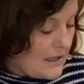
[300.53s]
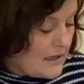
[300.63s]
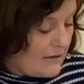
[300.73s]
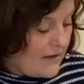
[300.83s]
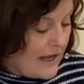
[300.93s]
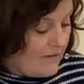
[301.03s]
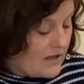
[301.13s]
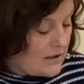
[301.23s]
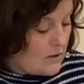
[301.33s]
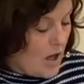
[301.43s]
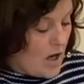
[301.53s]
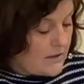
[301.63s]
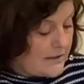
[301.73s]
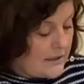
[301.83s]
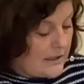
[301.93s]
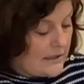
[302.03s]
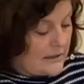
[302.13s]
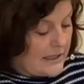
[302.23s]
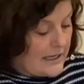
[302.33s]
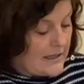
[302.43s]
that they have these long skinny
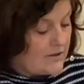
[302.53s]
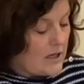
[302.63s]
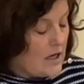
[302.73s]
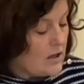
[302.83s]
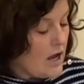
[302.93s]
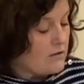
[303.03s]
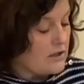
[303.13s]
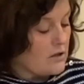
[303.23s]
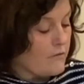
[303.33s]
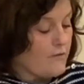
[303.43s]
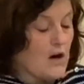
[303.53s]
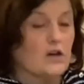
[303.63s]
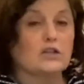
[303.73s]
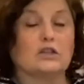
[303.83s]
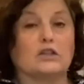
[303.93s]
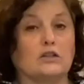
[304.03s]
leaves. Those are the first